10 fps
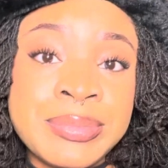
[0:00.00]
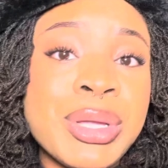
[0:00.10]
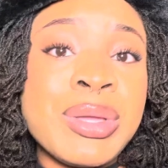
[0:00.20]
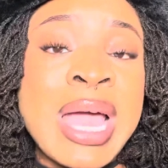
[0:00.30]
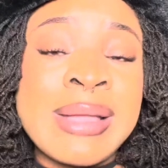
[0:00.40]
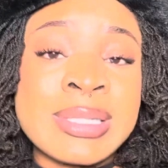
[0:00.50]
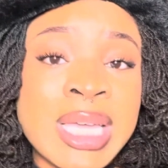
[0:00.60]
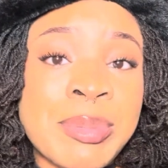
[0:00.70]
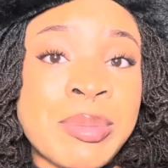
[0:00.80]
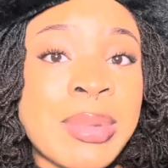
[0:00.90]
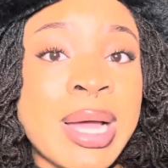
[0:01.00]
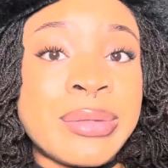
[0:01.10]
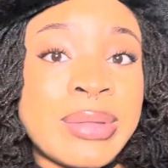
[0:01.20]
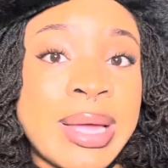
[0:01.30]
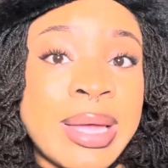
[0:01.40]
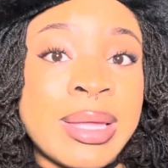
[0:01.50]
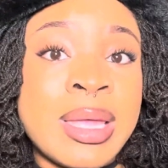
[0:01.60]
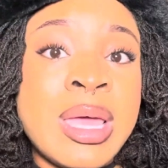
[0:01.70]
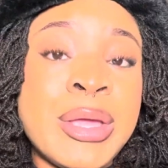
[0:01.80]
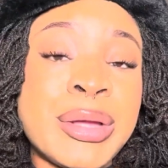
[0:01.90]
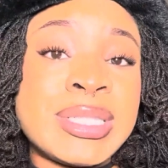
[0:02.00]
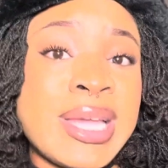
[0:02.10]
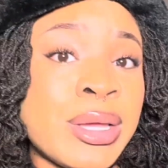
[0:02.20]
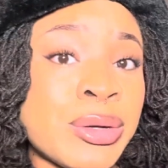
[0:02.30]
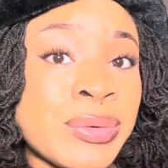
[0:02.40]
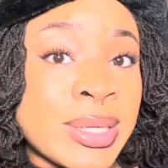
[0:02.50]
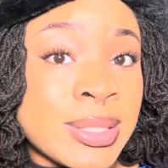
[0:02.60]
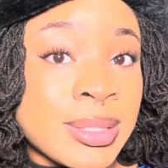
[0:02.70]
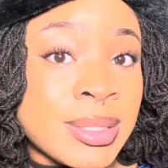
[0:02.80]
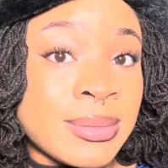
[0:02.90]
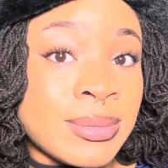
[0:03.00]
But you have to keep in mind that you're taking a risk